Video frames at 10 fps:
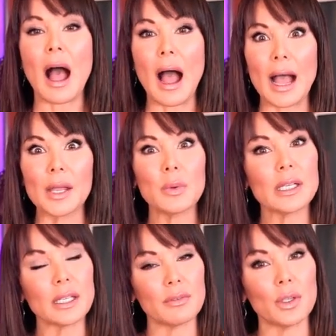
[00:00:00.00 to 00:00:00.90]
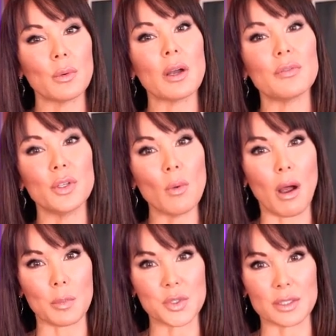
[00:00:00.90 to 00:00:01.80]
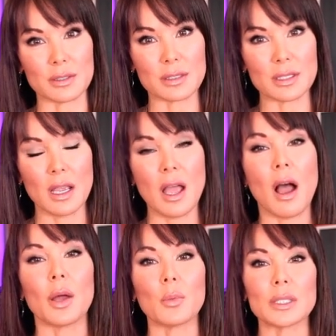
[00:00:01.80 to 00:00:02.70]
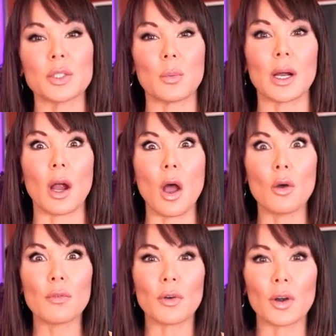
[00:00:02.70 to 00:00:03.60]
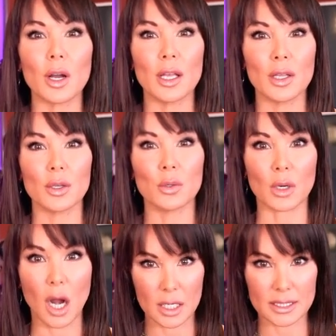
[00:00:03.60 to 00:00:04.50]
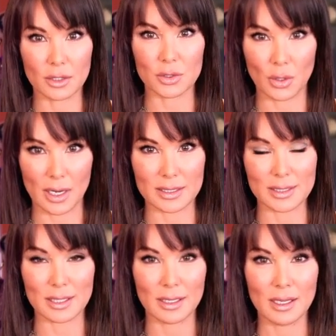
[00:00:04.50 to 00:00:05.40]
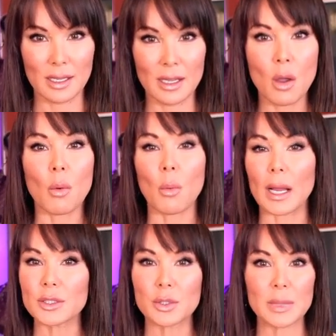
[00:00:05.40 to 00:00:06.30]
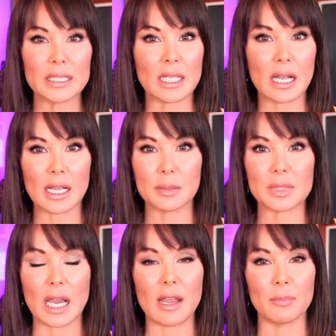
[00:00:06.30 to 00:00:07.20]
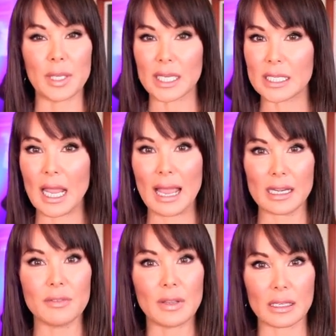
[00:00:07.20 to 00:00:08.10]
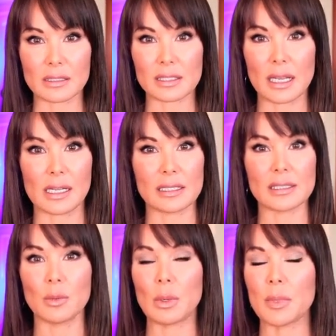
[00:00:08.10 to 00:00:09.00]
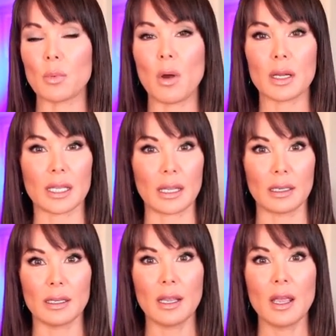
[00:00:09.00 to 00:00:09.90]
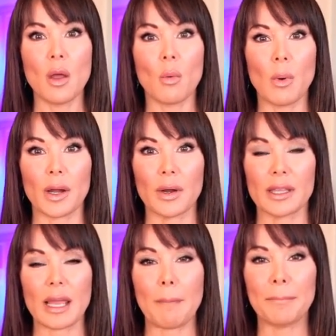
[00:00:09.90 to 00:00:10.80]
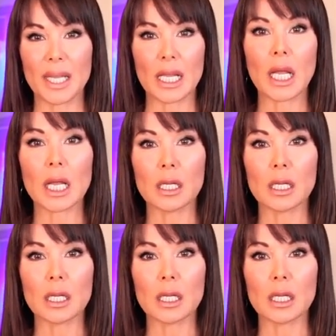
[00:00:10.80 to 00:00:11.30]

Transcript: I wanna give you a few options on what to wear over your cocktail dress. Way too many times I have been at events and I see women walk in wearing that big,